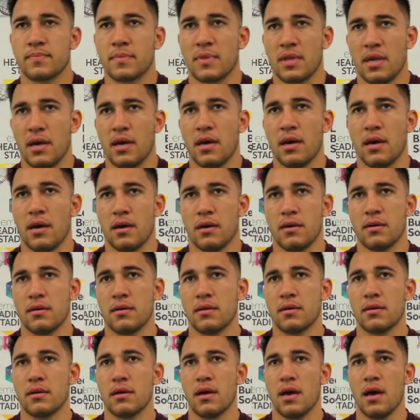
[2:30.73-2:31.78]
Yeah,
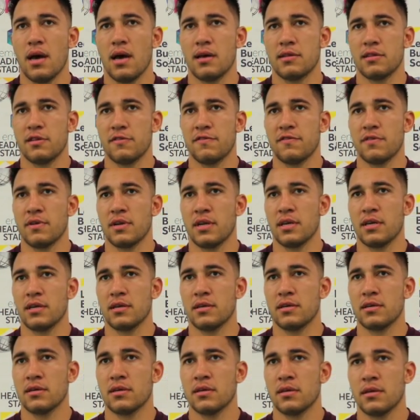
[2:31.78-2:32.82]
definitely.
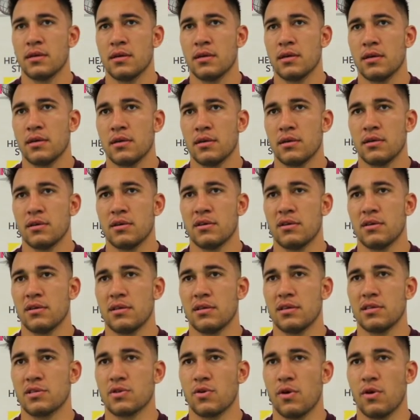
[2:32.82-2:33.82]
These